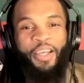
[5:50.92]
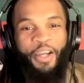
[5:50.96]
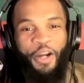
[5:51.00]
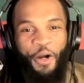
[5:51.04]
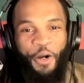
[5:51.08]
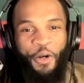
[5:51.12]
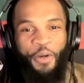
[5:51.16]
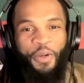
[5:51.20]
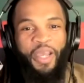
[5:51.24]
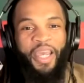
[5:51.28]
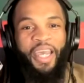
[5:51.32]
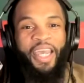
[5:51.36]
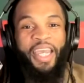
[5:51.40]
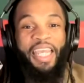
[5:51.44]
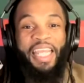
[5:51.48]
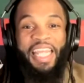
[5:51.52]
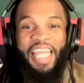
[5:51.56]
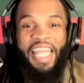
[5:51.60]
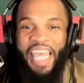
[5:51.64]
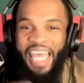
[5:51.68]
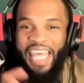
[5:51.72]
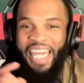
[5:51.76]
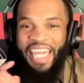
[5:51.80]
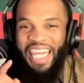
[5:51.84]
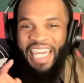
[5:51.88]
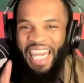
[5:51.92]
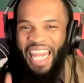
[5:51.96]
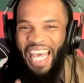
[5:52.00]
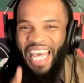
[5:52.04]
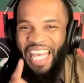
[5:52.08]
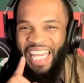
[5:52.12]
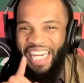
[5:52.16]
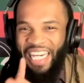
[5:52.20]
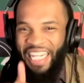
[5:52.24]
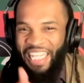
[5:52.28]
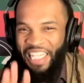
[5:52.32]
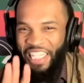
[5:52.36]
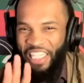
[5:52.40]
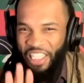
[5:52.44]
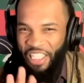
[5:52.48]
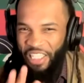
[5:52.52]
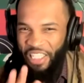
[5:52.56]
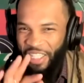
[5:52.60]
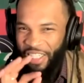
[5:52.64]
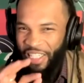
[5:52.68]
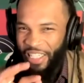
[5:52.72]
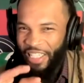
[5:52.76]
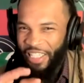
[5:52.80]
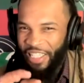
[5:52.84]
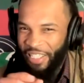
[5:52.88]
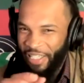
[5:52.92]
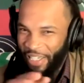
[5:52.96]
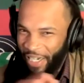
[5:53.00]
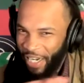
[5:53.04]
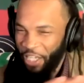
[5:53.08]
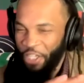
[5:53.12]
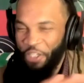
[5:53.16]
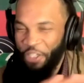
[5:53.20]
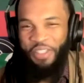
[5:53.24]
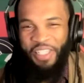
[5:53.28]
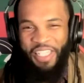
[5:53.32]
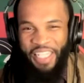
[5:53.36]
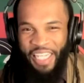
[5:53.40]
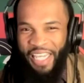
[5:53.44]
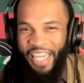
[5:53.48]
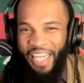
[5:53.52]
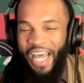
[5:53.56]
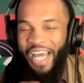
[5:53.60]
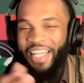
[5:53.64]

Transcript: okay. And that is like you said,